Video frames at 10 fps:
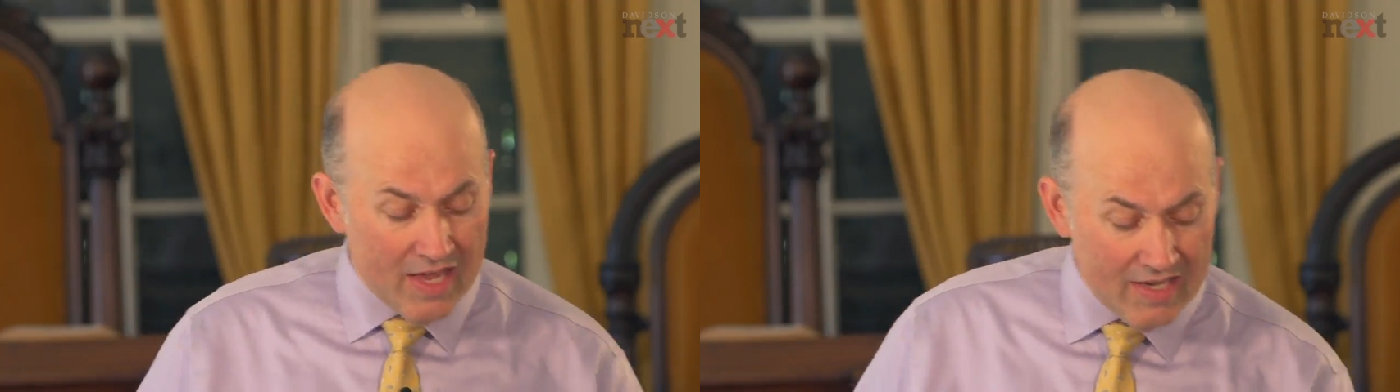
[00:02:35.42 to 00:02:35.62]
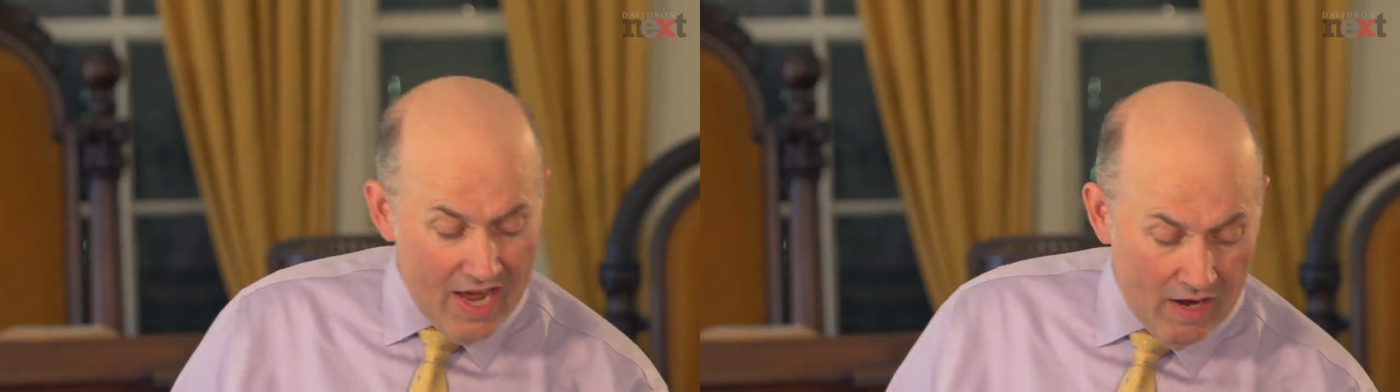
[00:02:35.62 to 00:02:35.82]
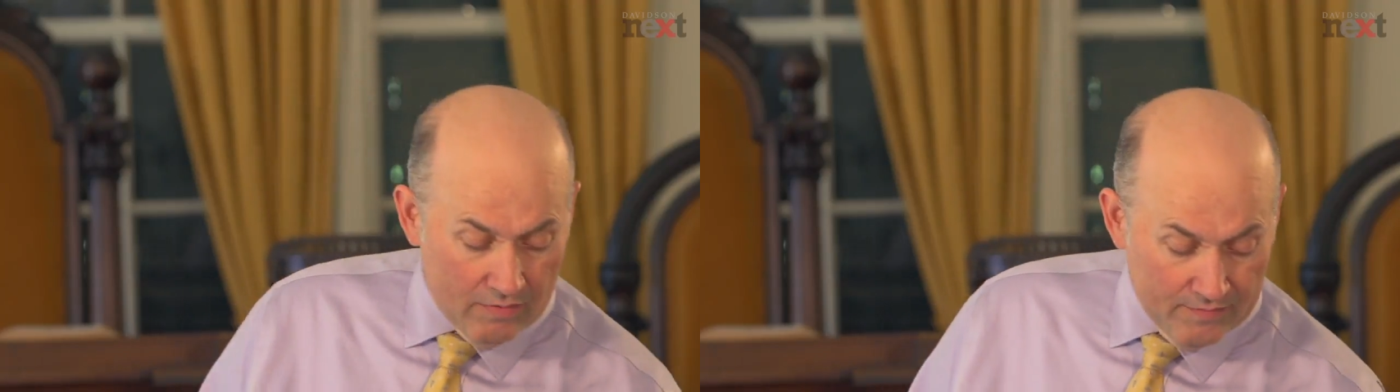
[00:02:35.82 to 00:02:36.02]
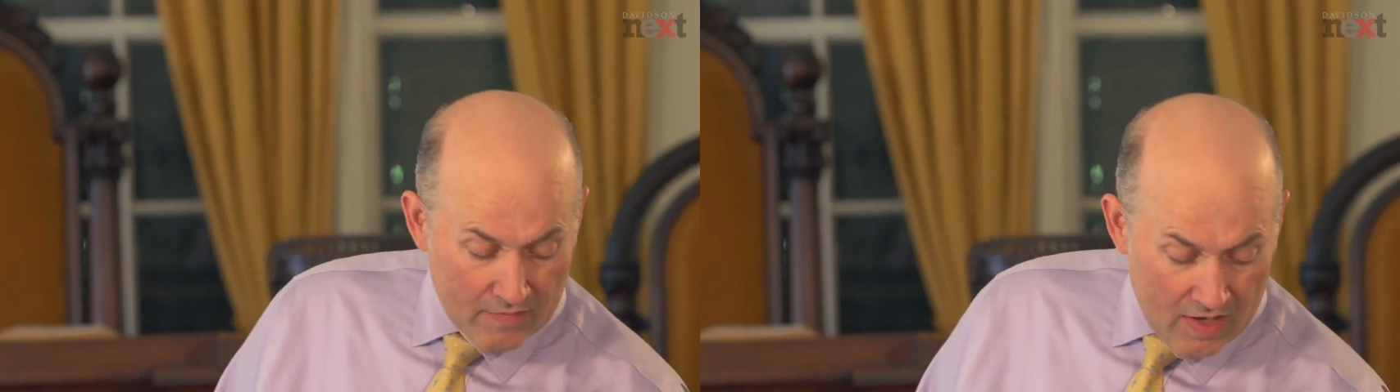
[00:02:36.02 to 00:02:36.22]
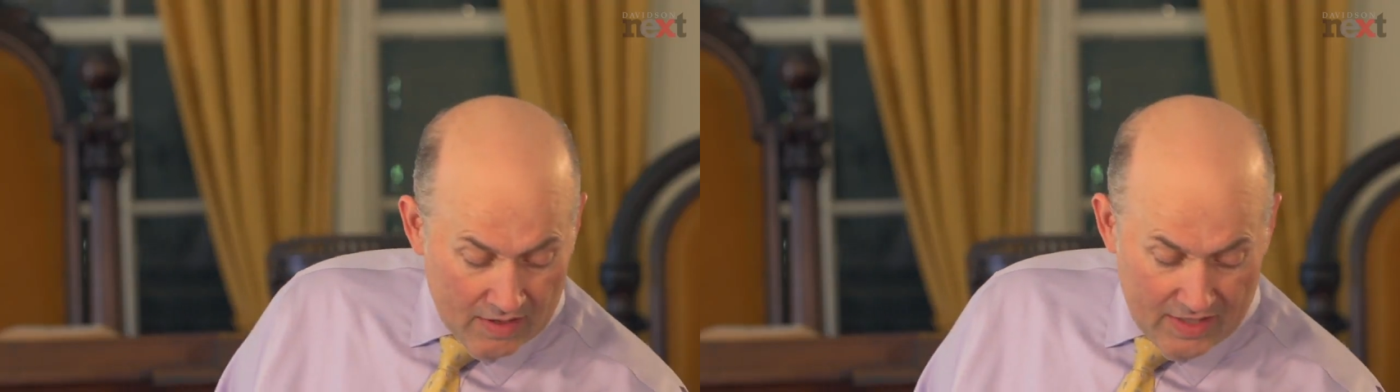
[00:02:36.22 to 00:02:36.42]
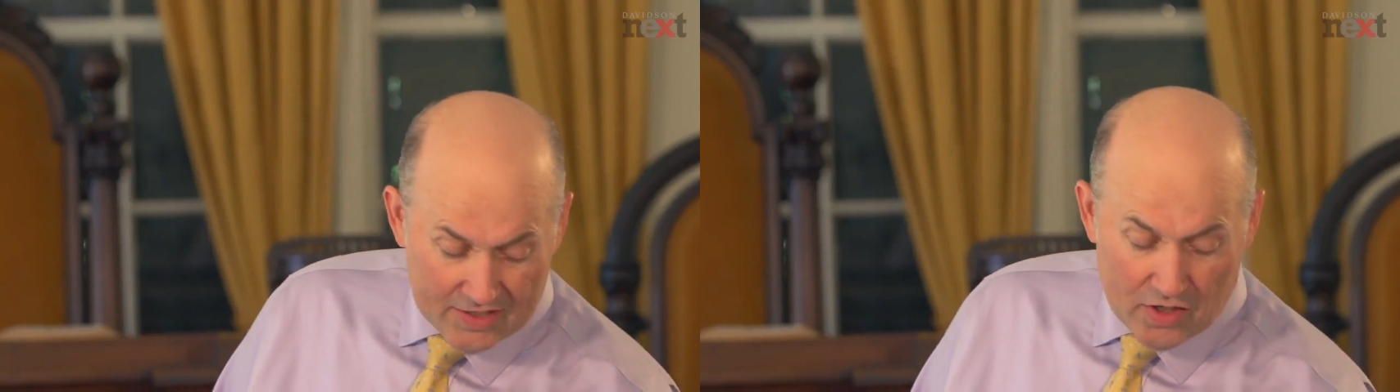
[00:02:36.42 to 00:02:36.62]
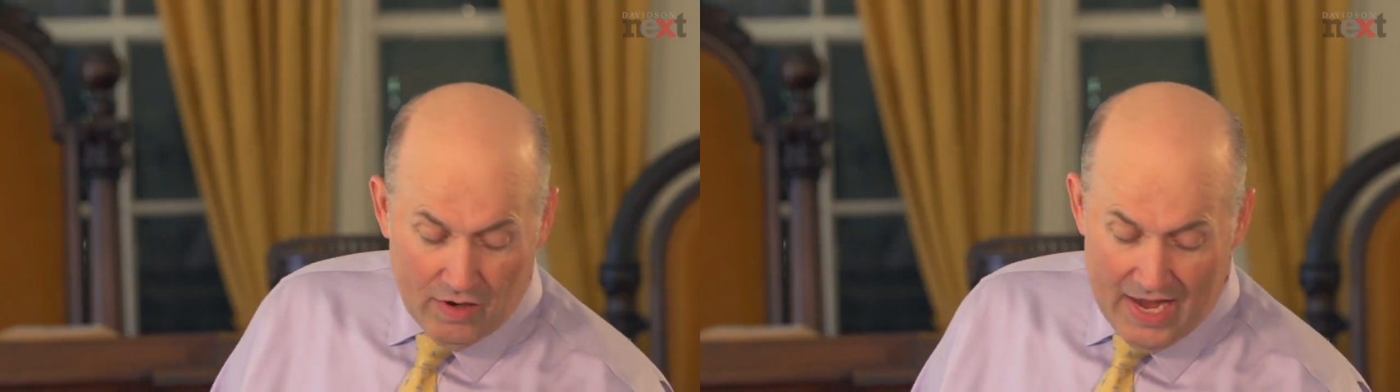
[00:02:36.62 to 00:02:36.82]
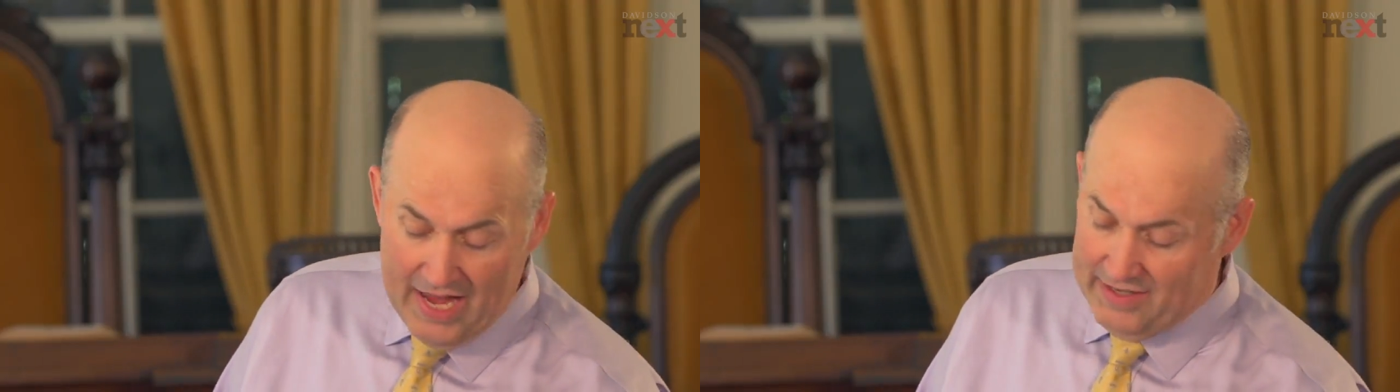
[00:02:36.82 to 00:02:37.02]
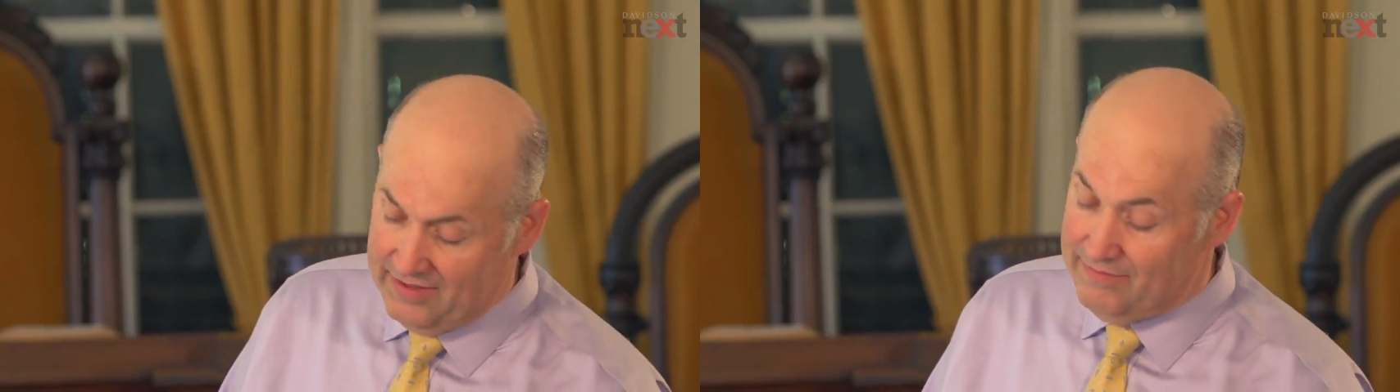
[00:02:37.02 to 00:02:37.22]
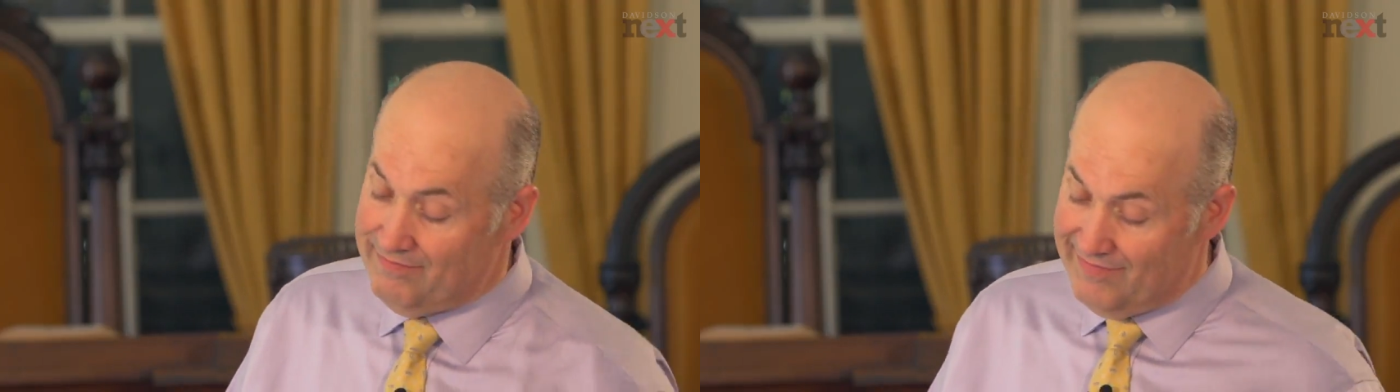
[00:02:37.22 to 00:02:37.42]
Now, let's go ahead
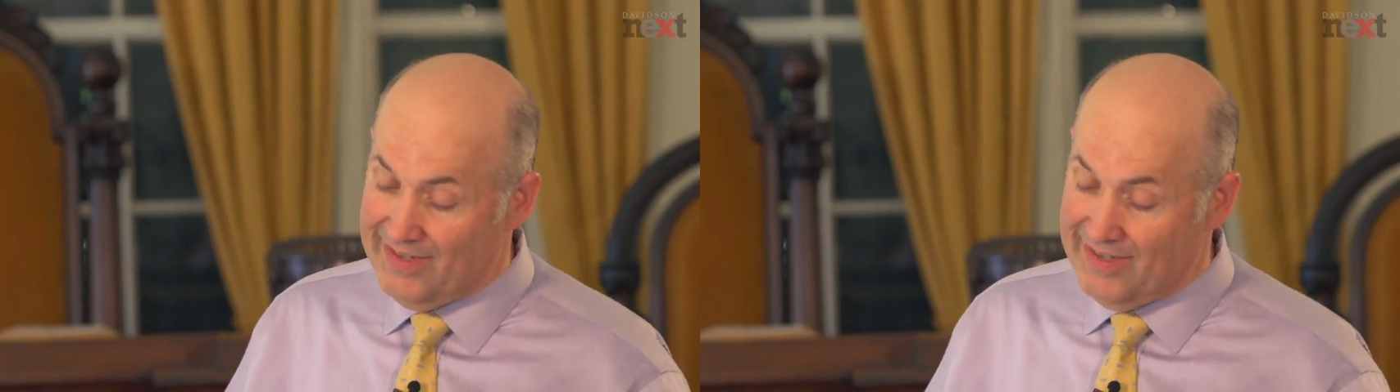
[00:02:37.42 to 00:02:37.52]
and